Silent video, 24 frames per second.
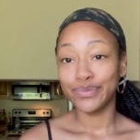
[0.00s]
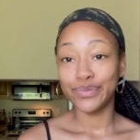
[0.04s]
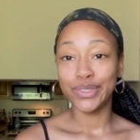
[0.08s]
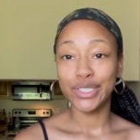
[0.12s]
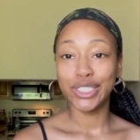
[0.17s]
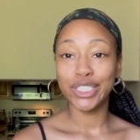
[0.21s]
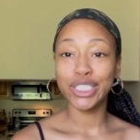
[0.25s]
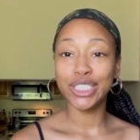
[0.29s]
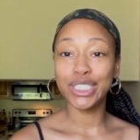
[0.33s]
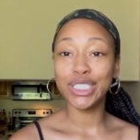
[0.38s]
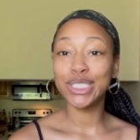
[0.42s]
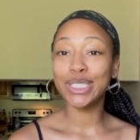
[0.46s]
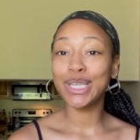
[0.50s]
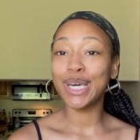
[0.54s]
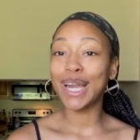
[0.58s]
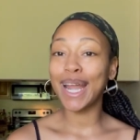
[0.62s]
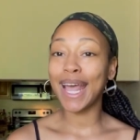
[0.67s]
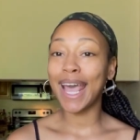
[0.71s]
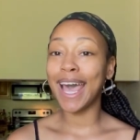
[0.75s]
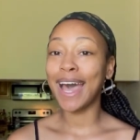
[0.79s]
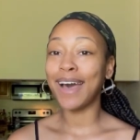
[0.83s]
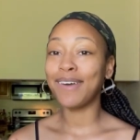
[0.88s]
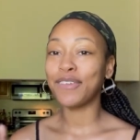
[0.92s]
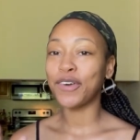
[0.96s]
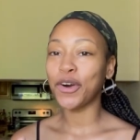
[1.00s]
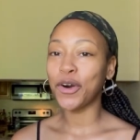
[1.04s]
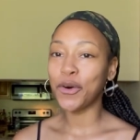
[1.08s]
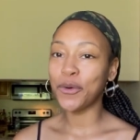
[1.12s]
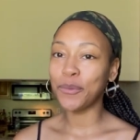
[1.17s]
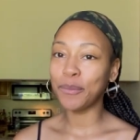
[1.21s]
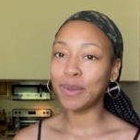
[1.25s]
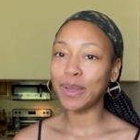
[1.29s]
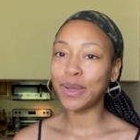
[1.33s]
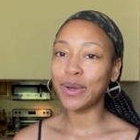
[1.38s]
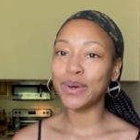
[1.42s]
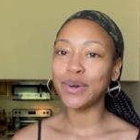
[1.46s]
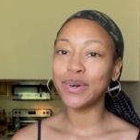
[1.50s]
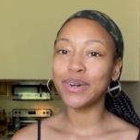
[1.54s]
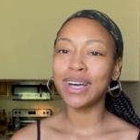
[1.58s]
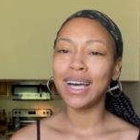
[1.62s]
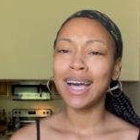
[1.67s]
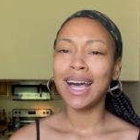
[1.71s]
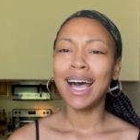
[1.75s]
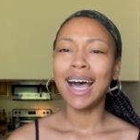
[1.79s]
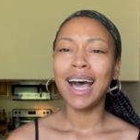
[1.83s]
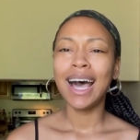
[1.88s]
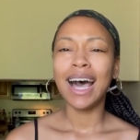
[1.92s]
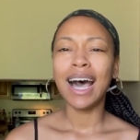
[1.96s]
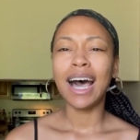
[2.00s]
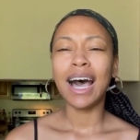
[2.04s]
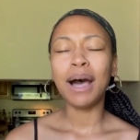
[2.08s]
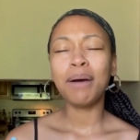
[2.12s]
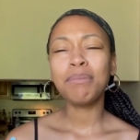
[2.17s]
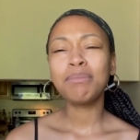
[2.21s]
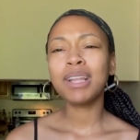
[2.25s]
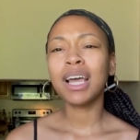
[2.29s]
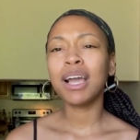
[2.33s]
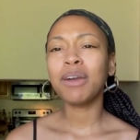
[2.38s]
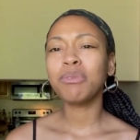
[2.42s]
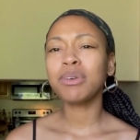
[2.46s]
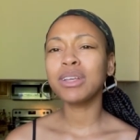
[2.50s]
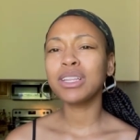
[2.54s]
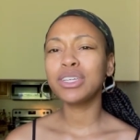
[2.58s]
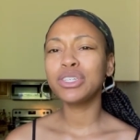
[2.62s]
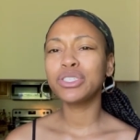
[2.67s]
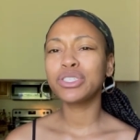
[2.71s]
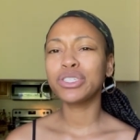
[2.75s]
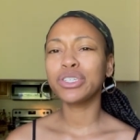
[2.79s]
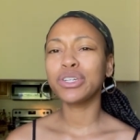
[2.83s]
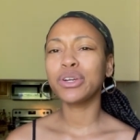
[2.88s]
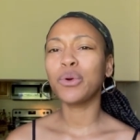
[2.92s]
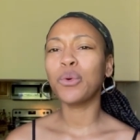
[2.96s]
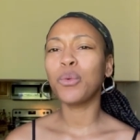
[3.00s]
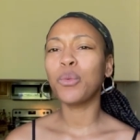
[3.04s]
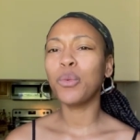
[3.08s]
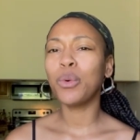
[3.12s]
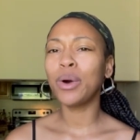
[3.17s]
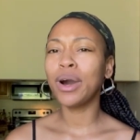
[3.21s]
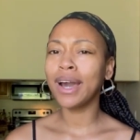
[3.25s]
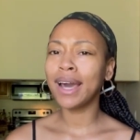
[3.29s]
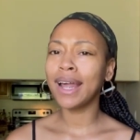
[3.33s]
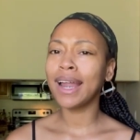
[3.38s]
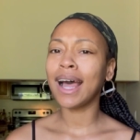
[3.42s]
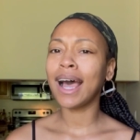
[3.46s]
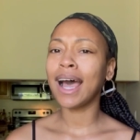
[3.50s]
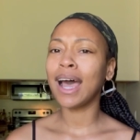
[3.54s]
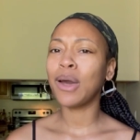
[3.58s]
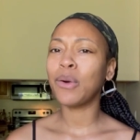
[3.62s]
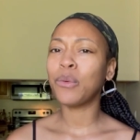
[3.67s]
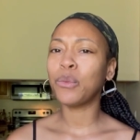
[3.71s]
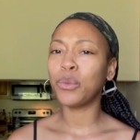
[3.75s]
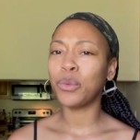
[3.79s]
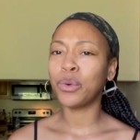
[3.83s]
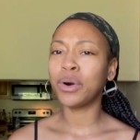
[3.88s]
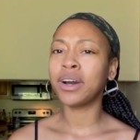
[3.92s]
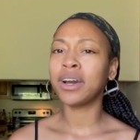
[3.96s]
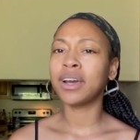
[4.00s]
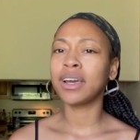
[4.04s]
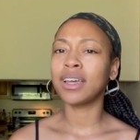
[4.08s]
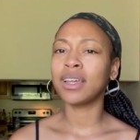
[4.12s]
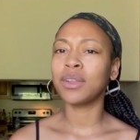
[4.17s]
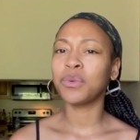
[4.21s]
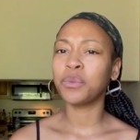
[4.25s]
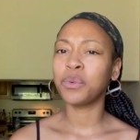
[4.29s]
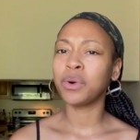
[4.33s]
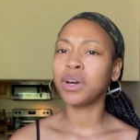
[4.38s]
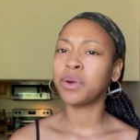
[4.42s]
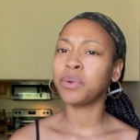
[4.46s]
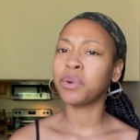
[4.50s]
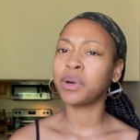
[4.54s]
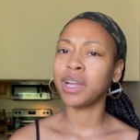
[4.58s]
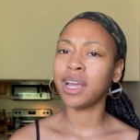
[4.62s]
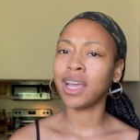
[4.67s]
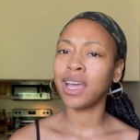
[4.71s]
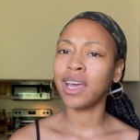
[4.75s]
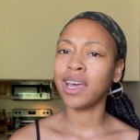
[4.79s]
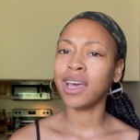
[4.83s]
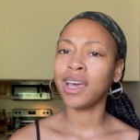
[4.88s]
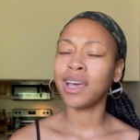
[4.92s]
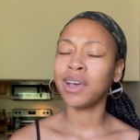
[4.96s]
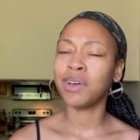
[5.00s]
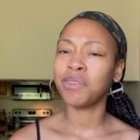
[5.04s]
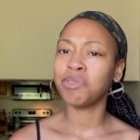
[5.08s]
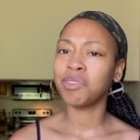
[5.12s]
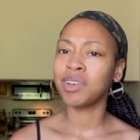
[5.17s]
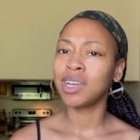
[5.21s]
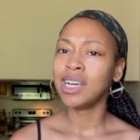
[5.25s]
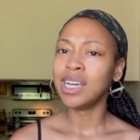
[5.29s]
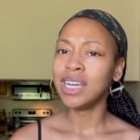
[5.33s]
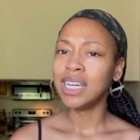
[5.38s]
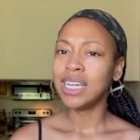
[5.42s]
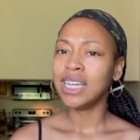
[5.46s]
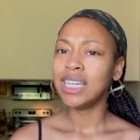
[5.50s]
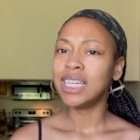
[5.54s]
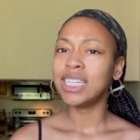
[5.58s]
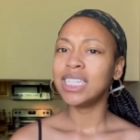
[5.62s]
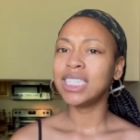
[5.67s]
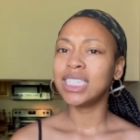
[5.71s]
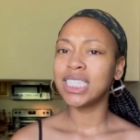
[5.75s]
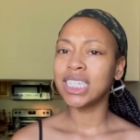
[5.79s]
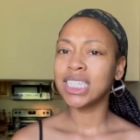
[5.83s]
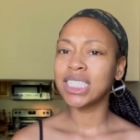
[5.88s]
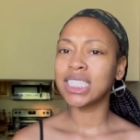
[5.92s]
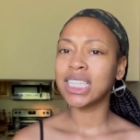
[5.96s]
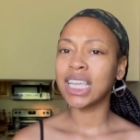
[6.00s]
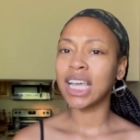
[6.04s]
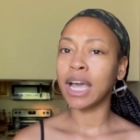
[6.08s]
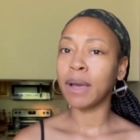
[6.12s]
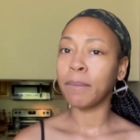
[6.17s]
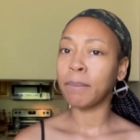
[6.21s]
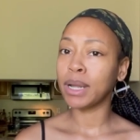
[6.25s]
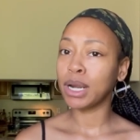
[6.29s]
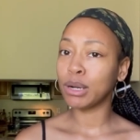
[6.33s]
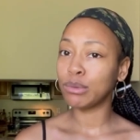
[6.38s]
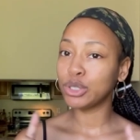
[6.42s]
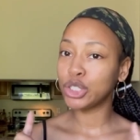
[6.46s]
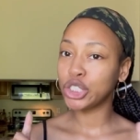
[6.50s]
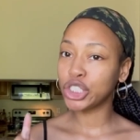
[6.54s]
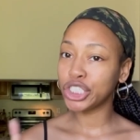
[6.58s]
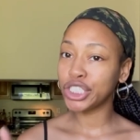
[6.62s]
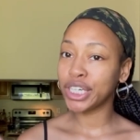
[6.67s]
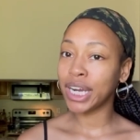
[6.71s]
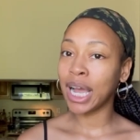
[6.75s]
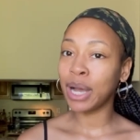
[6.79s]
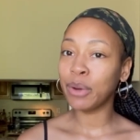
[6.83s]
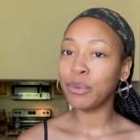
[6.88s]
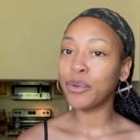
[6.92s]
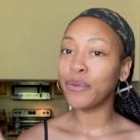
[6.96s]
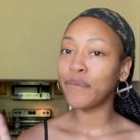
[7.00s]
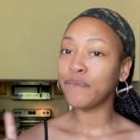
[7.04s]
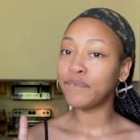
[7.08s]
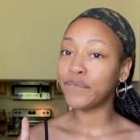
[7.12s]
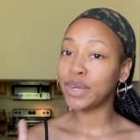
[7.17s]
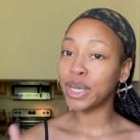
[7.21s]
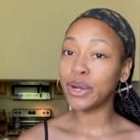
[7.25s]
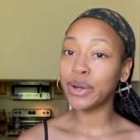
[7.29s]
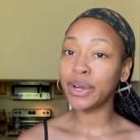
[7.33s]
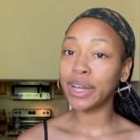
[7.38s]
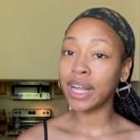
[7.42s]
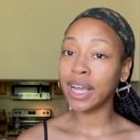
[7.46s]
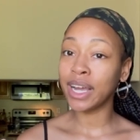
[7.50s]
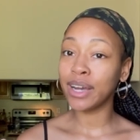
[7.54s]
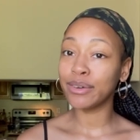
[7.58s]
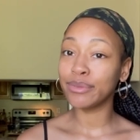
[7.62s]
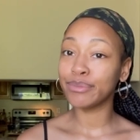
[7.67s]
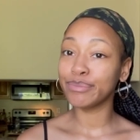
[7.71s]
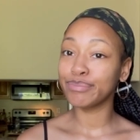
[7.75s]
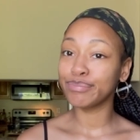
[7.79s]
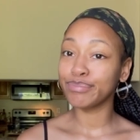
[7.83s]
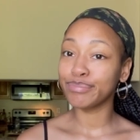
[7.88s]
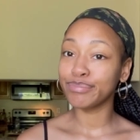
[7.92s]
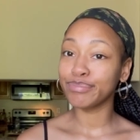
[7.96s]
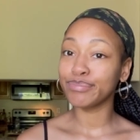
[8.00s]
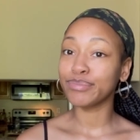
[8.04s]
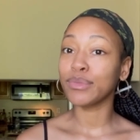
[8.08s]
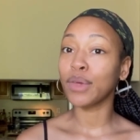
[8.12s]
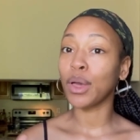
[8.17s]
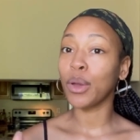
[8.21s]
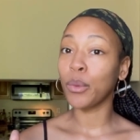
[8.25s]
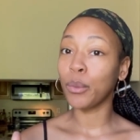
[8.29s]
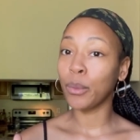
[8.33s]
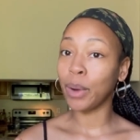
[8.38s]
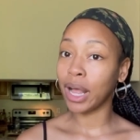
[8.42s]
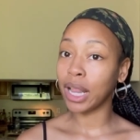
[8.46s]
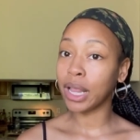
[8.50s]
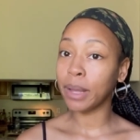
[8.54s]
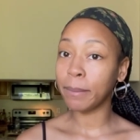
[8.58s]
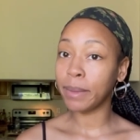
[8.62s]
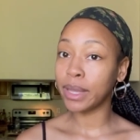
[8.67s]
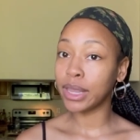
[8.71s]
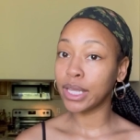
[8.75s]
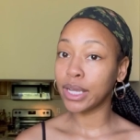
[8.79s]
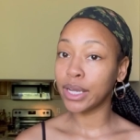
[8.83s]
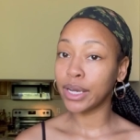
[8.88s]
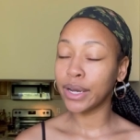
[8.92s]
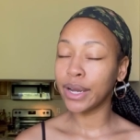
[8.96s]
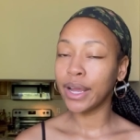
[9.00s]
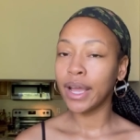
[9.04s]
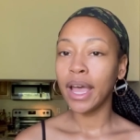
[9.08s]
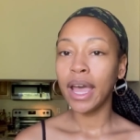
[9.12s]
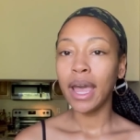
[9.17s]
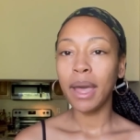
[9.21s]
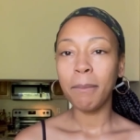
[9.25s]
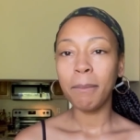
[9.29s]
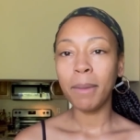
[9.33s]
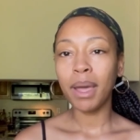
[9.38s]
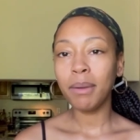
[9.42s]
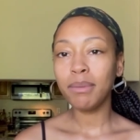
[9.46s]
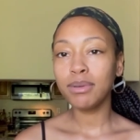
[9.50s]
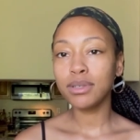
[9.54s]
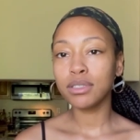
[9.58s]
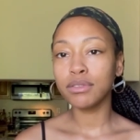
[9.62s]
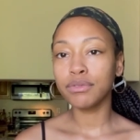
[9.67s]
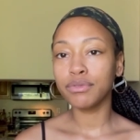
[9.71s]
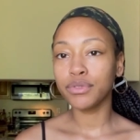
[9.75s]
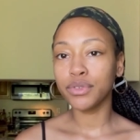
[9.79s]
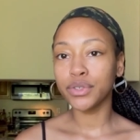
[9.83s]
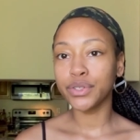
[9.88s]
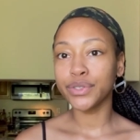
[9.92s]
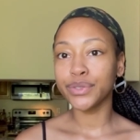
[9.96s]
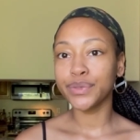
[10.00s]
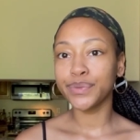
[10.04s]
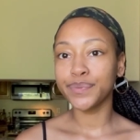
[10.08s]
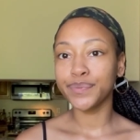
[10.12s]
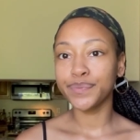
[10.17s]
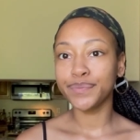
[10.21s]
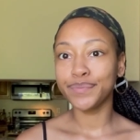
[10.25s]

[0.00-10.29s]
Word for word: She's gonna have oatmeal. I'm not really sure what I want and what I wanna have just yet, but I'm sure I will figure it out while I'm in there. Maybe some fruit.